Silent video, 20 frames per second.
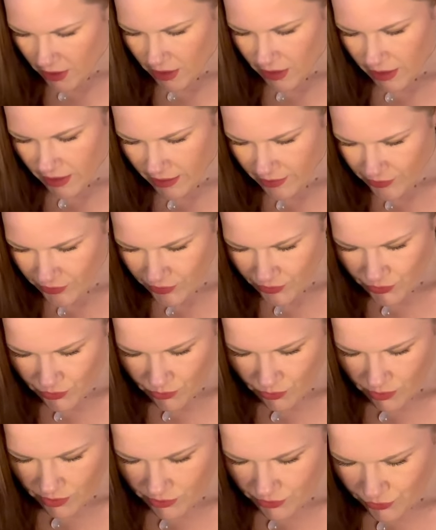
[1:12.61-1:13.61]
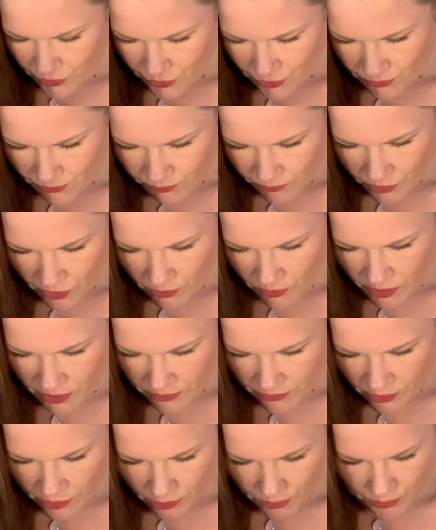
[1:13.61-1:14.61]
Ace of Swords, Queen
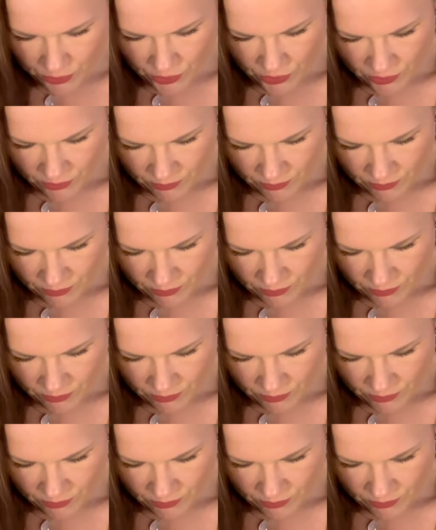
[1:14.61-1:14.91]
of Cups,